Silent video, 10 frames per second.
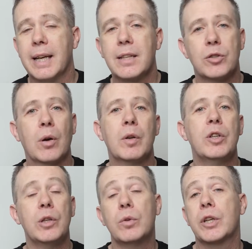into our
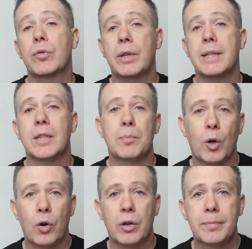newly created
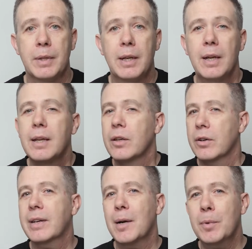blog. There
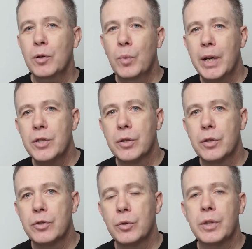are a couple of ways you
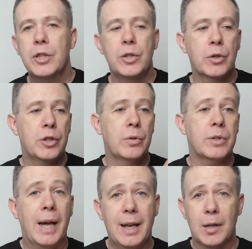can do this. You could
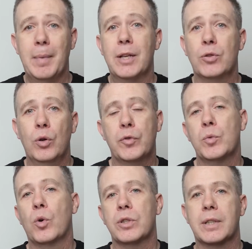use Elementor if you
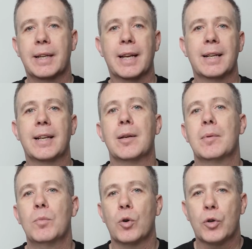wanted to get a little
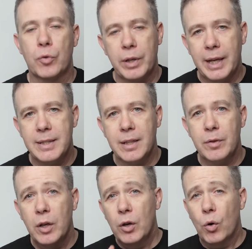bit more
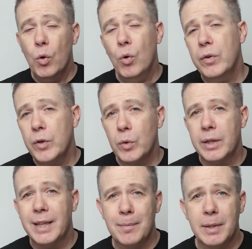creative, or if you want
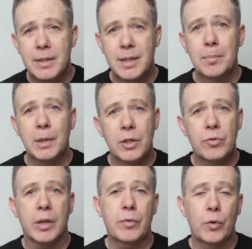to keep it simple and
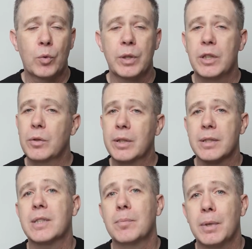straightforward, you can
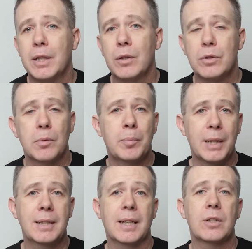simply use the
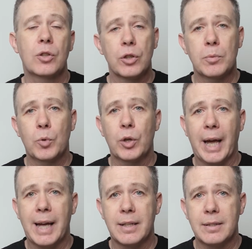built-in Gutenberg
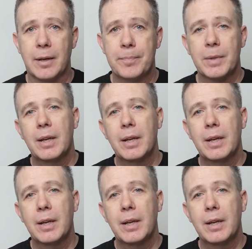editor.